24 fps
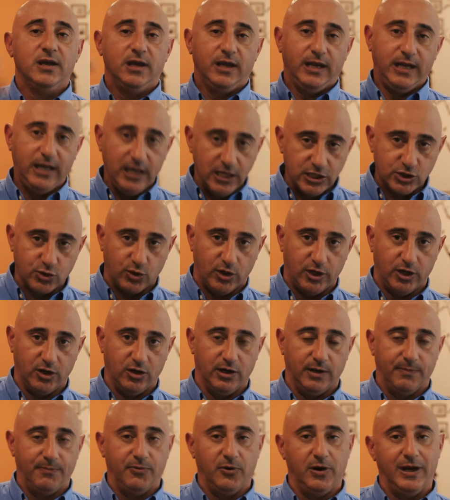Here's what I'm
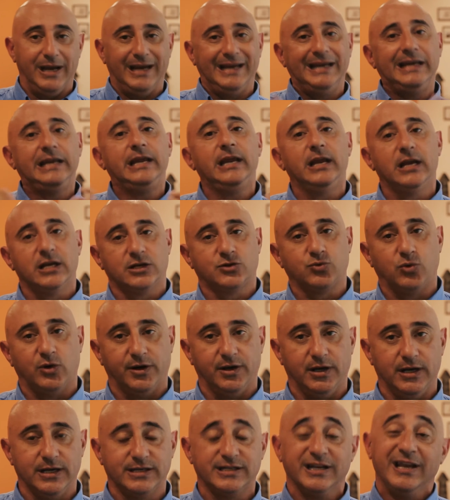going to bring. Here's what
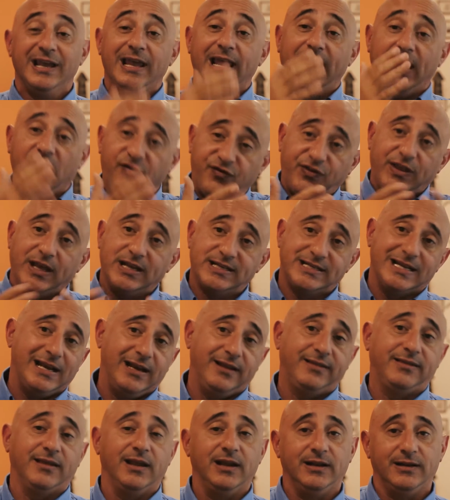it is. If there's
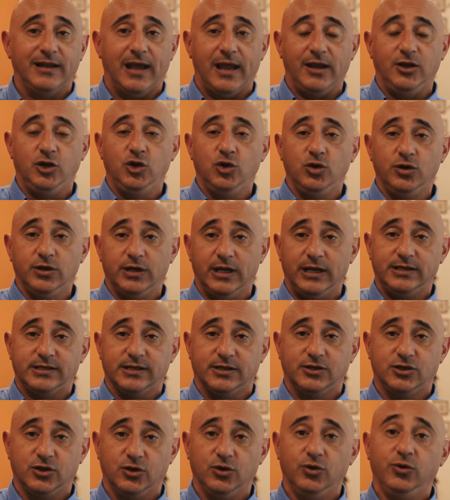anything that you need
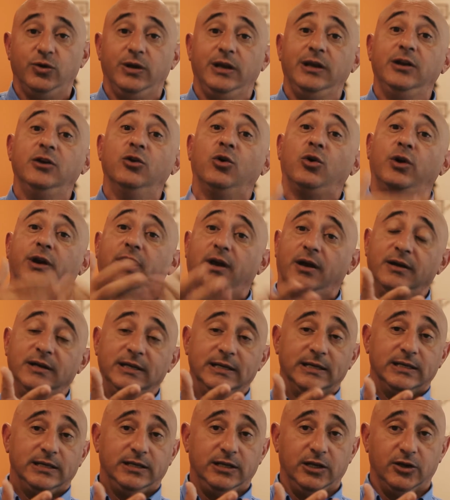to do in order,
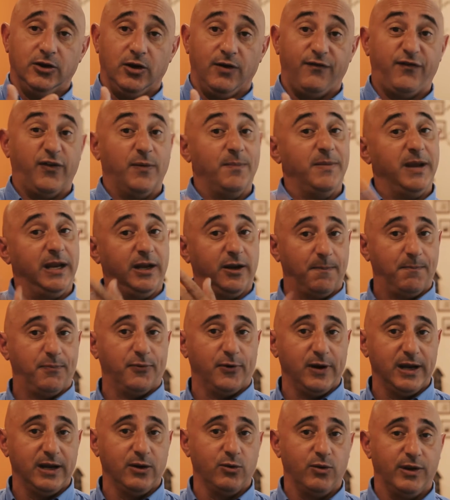for me to
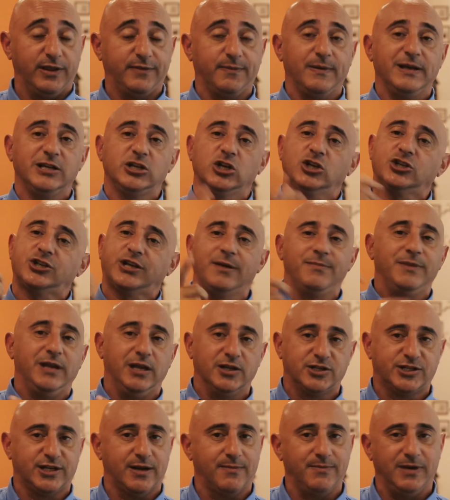bring with me, just
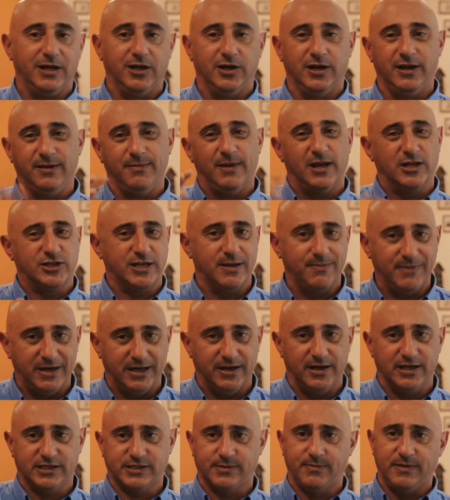send me an email, send me
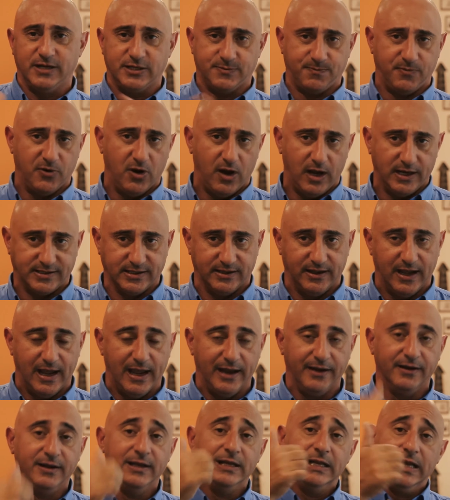an SMS prior to
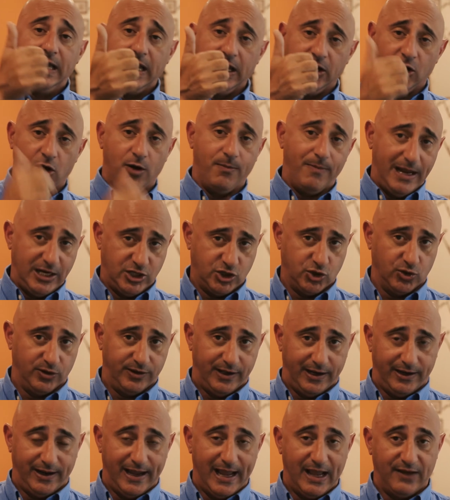that, and I'll make sure
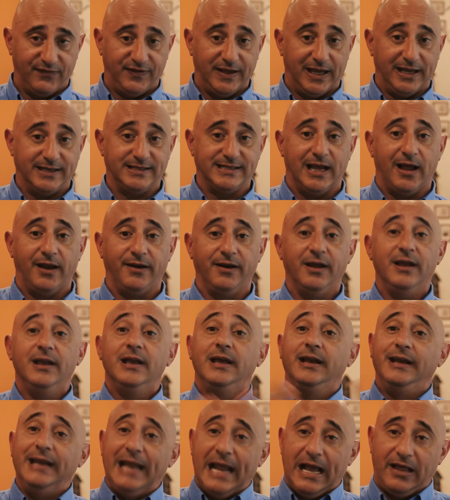that I have that done.
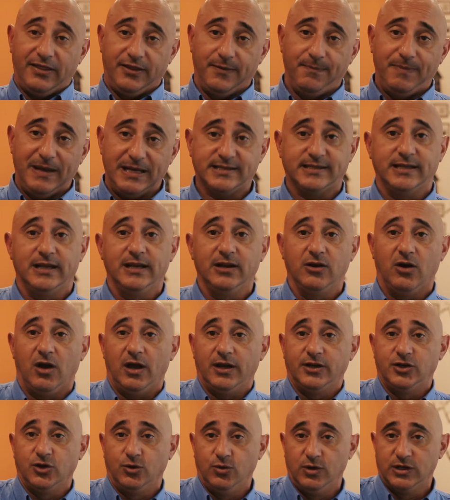Now, the best thing
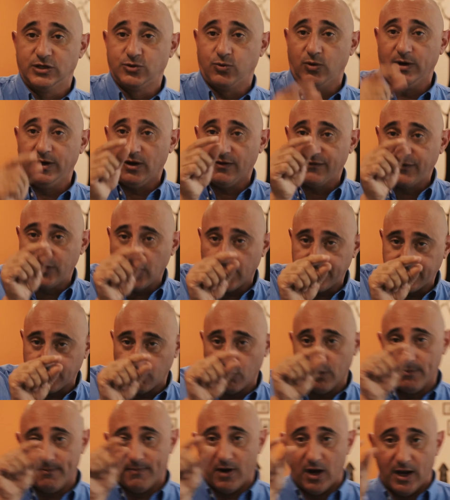I do is when I've got the
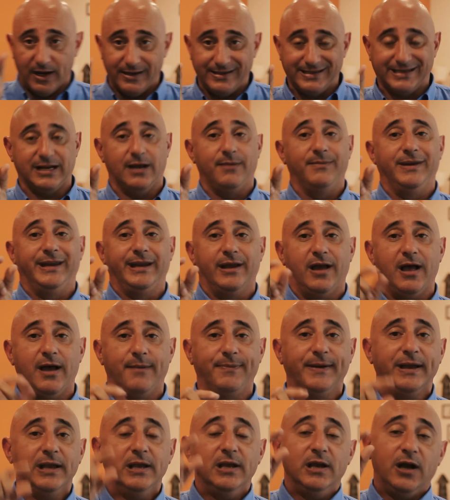reminder coming
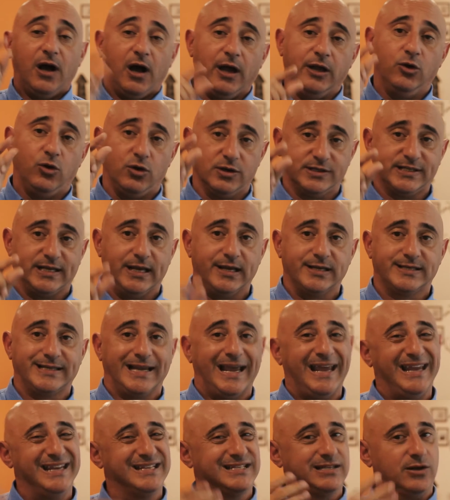up, I also
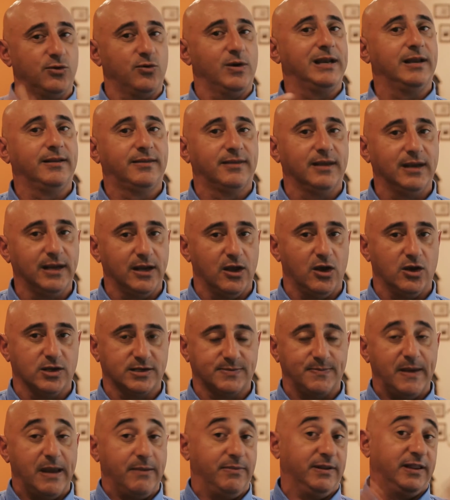say, is there anything
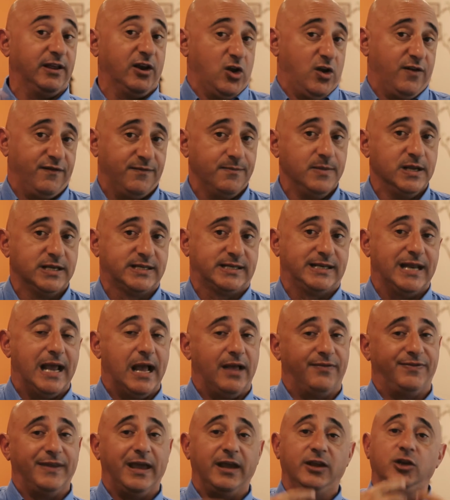else maybe that I've missed
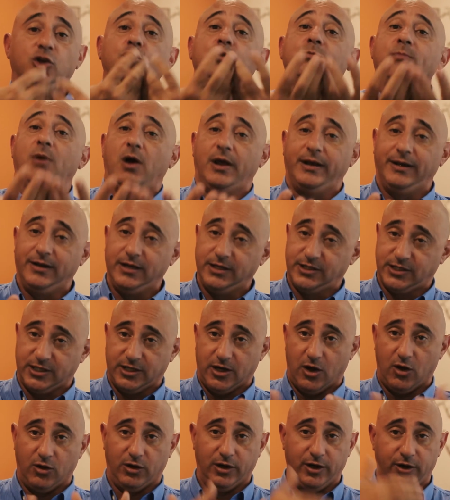out that you might need to
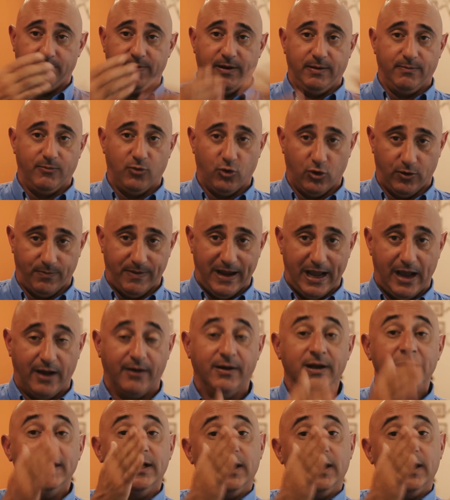know a little bit more about?